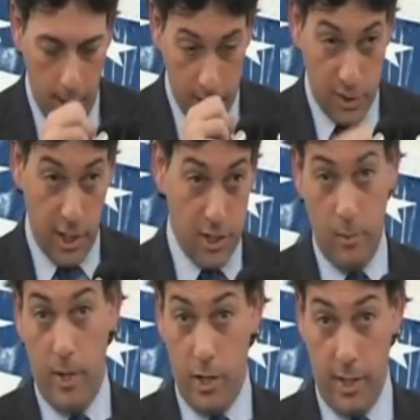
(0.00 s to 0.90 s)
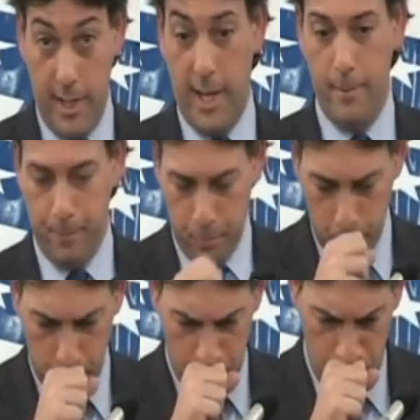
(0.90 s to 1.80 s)
uh, such that we couldn't get
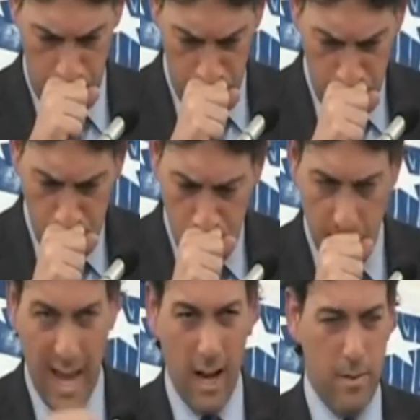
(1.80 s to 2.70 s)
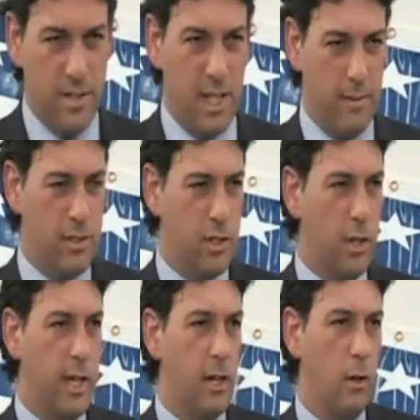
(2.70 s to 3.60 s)
out of the Seventh
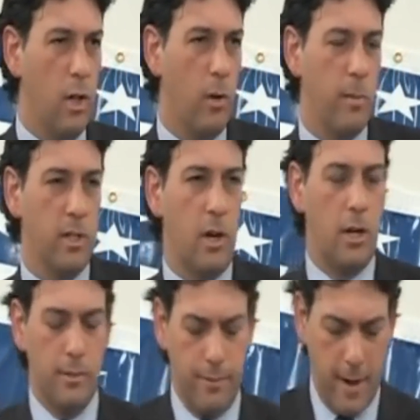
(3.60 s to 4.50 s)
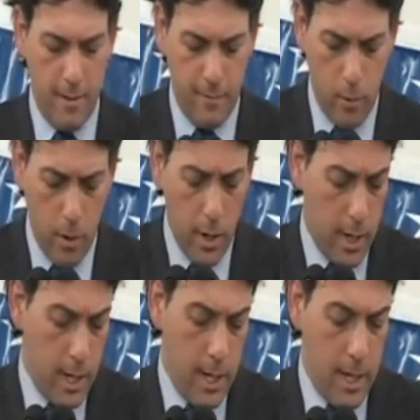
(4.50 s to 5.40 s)
Circuit and only one McDonald 5-4.
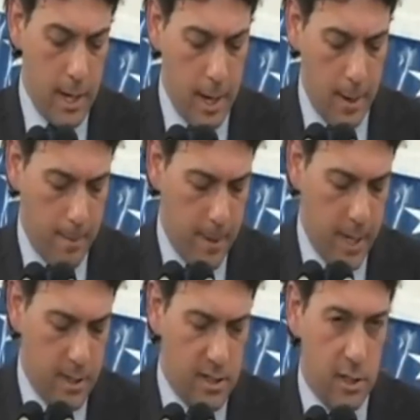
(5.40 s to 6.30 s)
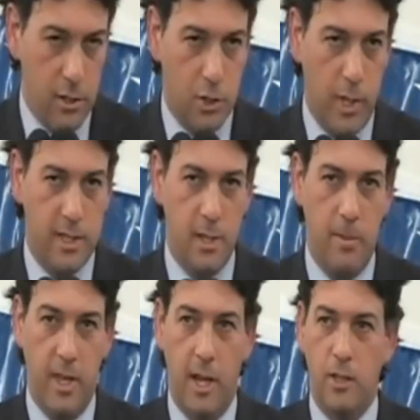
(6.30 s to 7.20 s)
Um, and this illustrates
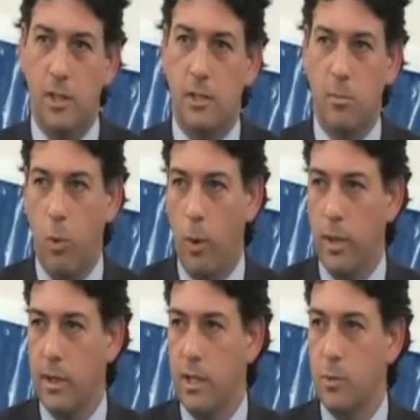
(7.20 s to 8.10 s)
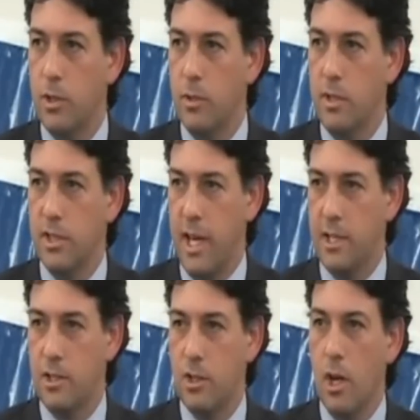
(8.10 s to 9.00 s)
something else that's important as we do these
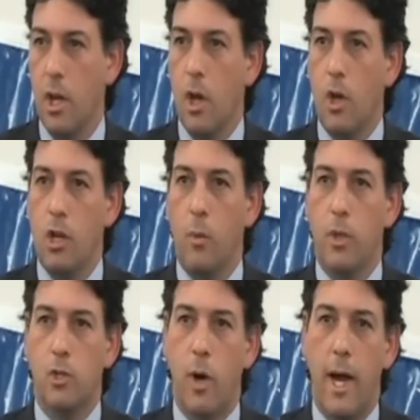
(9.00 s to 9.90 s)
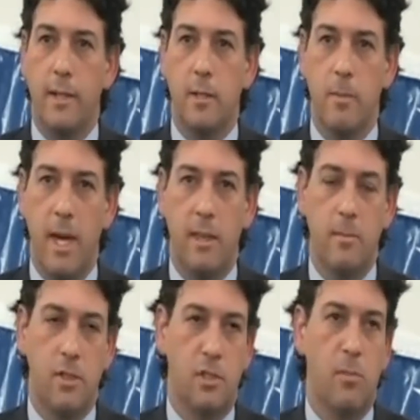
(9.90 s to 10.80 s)
cases. You know, we try to make
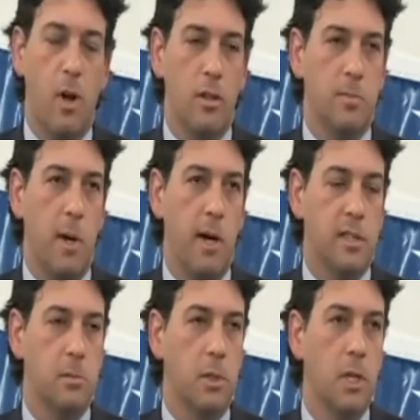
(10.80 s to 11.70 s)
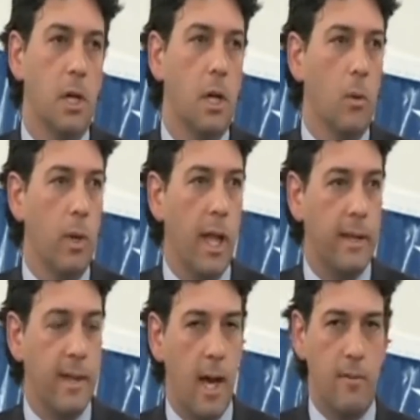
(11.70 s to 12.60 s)
them as small as possible. We
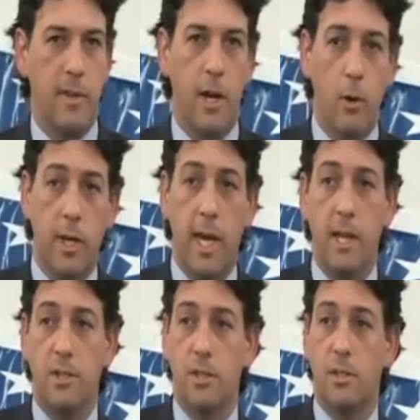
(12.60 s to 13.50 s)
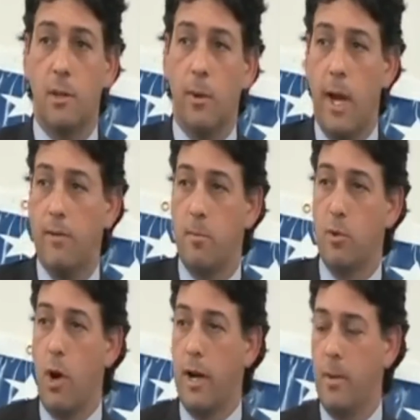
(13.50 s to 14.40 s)
like to have narrow cases that will have a
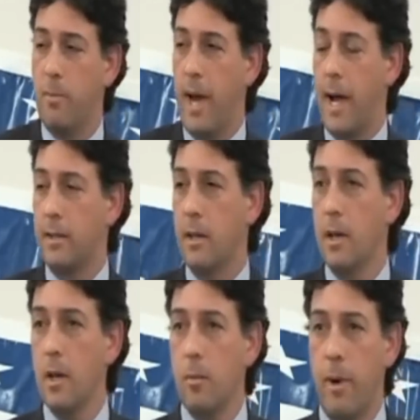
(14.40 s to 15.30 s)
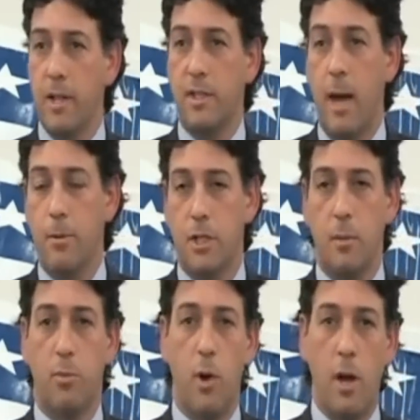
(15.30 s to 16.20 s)
broad impact by establishing
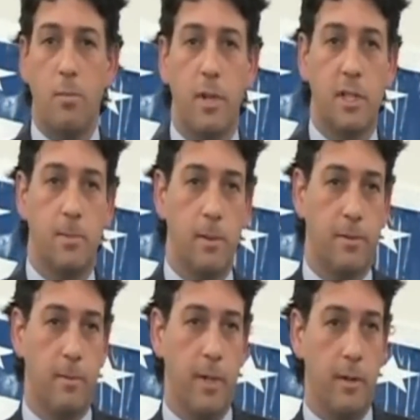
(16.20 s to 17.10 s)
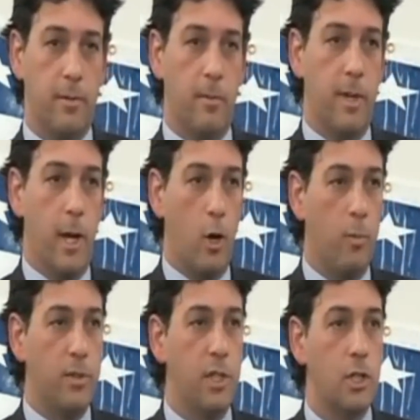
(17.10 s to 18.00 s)
a broad principle from a, from a narrow
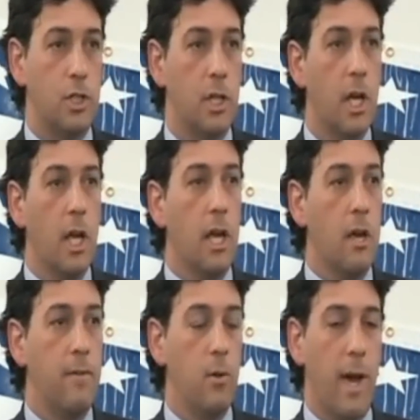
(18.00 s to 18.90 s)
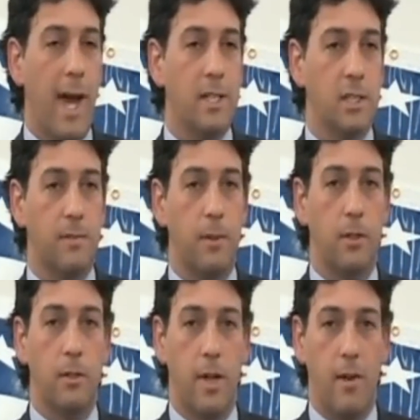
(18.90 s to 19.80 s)
position. If you ask for
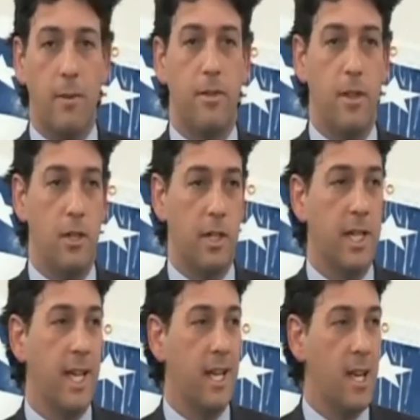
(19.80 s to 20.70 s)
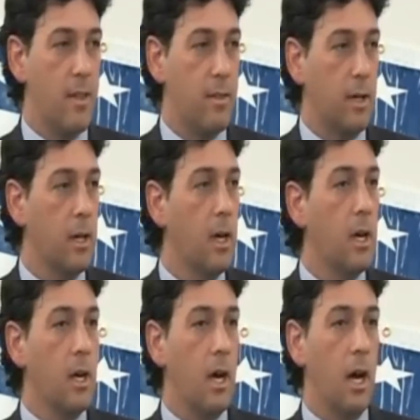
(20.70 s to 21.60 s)
everything, you're going to get nothing.
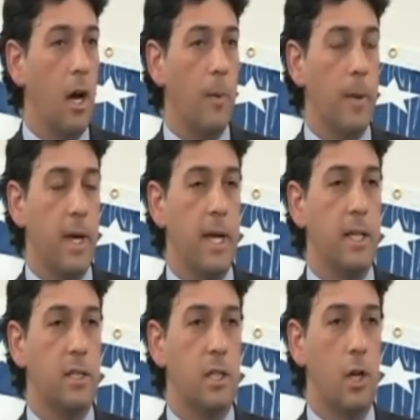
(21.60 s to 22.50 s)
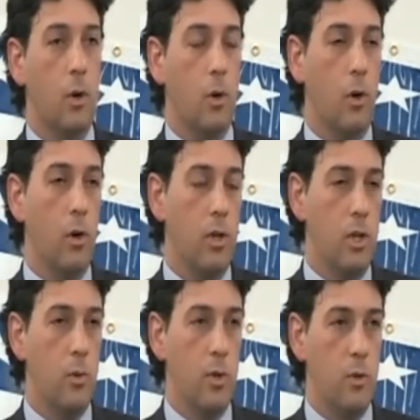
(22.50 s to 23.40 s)
Uh, it, you know,
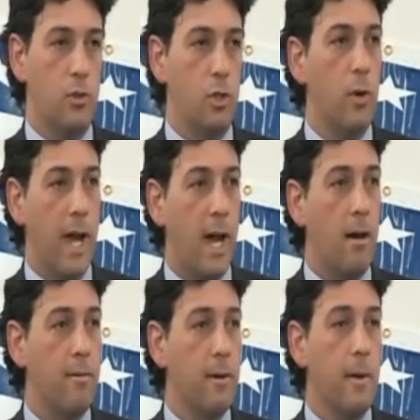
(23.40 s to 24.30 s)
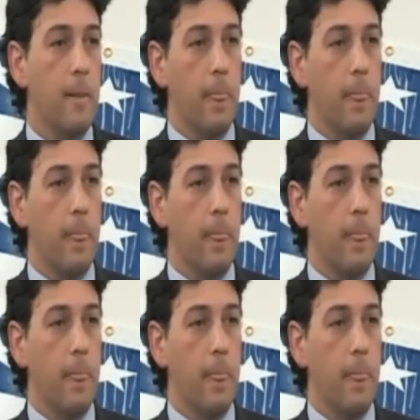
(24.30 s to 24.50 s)
you, you do have